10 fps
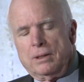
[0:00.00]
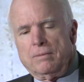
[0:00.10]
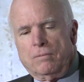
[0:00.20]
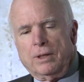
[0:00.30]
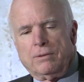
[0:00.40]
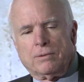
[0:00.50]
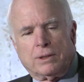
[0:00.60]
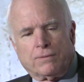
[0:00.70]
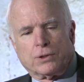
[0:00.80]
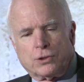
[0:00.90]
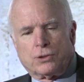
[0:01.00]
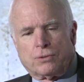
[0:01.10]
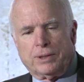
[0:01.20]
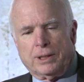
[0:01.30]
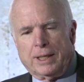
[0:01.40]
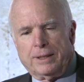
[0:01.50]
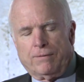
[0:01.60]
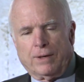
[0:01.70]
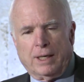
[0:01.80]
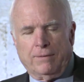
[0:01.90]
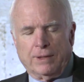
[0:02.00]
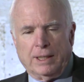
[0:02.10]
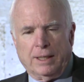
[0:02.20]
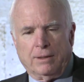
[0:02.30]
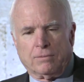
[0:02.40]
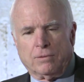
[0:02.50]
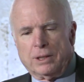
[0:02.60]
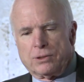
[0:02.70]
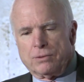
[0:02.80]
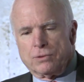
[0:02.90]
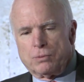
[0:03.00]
one of the differences between '95 and now was it was